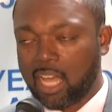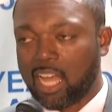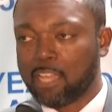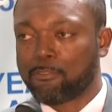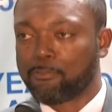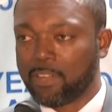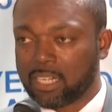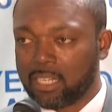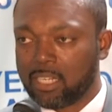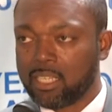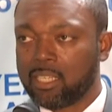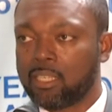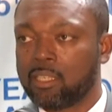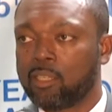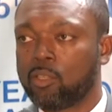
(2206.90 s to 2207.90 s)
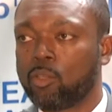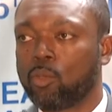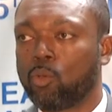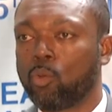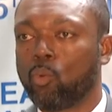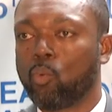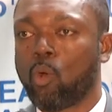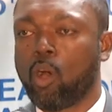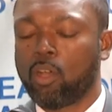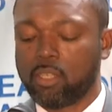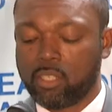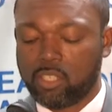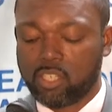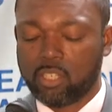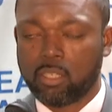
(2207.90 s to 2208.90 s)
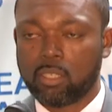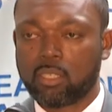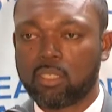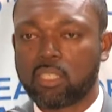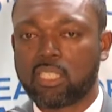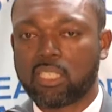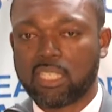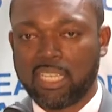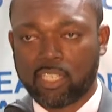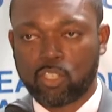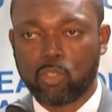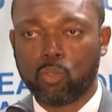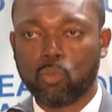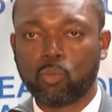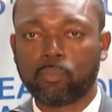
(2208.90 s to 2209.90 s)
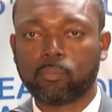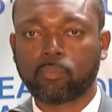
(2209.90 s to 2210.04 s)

I finally want to say to you